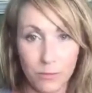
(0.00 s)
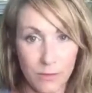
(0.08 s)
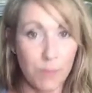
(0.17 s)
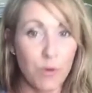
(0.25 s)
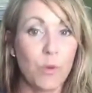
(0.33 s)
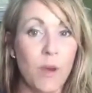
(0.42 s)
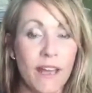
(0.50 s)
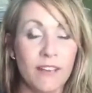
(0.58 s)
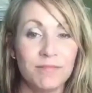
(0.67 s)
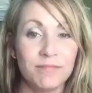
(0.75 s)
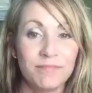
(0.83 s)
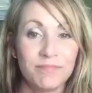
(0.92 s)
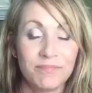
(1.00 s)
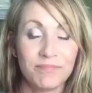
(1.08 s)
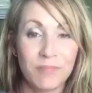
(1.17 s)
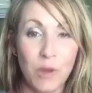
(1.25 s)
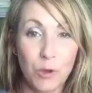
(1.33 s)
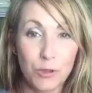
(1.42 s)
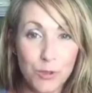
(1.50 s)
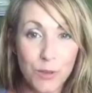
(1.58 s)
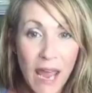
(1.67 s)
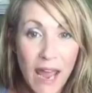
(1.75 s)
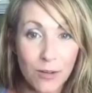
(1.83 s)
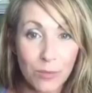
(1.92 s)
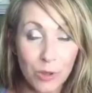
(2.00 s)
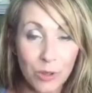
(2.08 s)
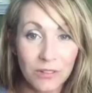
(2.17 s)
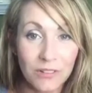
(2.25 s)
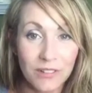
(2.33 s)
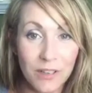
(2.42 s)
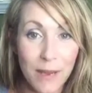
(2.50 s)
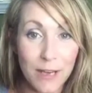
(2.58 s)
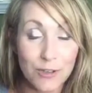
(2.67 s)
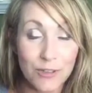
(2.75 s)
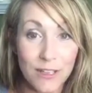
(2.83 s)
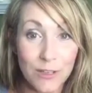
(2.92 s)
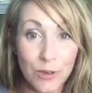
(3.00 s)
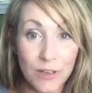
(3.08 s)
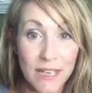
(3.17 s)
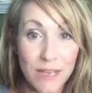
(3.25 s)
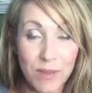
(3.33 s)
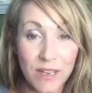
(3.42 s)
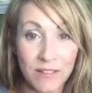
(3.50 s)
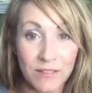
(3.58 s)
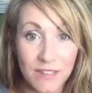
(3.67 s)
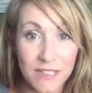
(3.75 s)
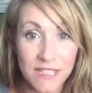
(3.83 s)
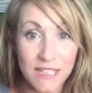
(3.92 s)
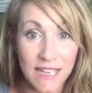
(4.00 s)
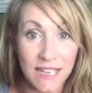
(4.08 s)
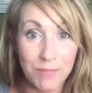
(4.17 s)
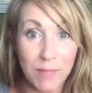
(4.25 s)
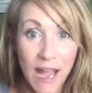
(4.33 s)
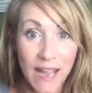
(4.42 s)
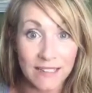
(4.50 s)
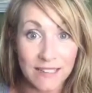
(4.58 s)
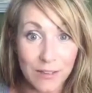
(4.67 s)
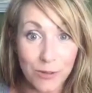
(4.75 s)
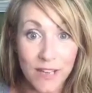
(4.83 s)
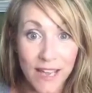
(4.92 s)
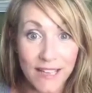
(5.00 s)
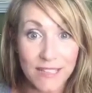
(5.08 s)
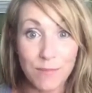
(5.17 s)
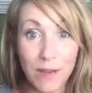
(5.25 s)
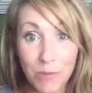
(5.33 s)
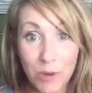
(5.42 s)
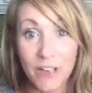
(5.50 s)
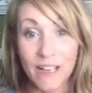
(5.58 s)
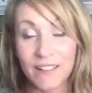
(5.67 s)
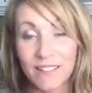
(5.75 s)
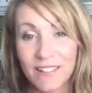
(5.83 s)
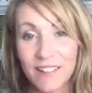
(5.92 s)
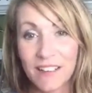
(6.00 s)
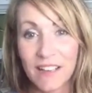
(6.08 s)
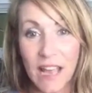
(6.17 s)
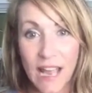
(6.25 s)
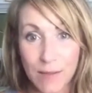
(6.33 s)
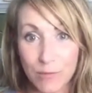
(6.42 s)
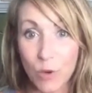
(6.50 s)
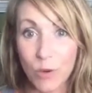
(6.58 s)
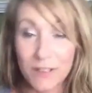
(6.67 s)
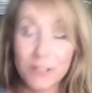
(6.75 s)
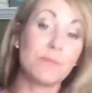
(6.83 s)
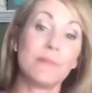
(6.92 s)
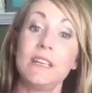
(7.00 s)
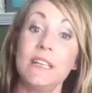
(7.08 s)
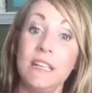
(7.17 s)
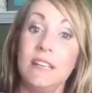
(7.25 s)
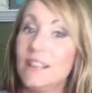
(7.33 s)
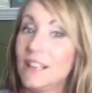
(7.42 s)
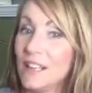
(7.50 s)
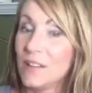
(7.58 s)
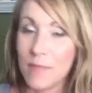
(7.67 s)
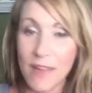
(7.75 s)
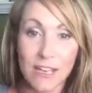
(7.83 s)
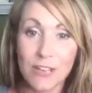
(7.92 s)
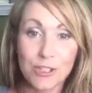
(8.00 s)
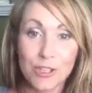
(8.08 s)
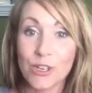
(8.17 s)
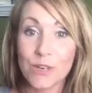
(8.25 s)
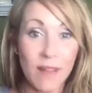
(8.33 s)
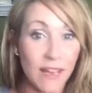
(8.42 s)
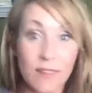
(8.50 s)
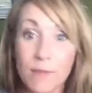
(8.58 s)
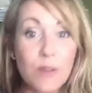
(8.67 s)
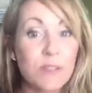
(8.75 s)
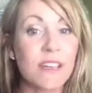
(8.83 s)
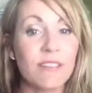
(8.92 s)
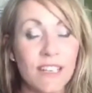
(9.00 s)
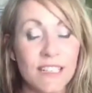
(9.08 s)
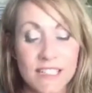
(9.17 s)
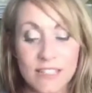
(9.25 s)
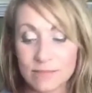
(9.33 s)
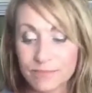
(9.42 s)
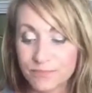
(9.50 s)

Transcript: number one, hold you accountable and make sure that you are keeping this thing in mind. So yeah, it's my morning. I'm going to be making the most of it.